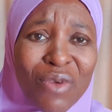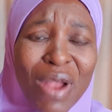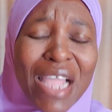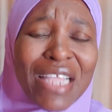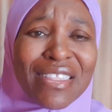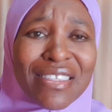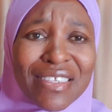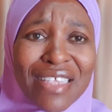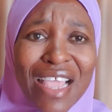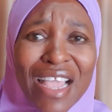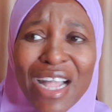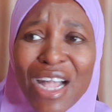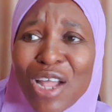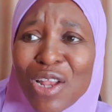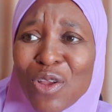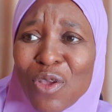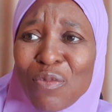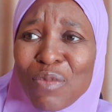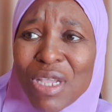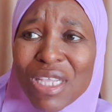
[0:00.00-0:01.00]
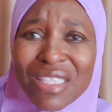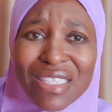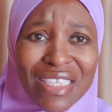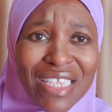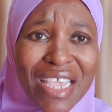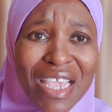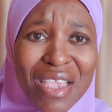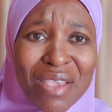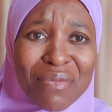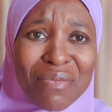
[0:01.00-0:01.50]
right economic
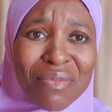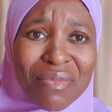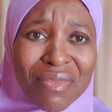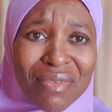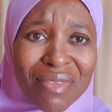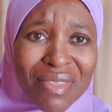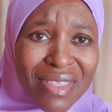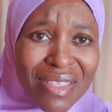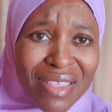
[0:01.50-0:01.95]
team?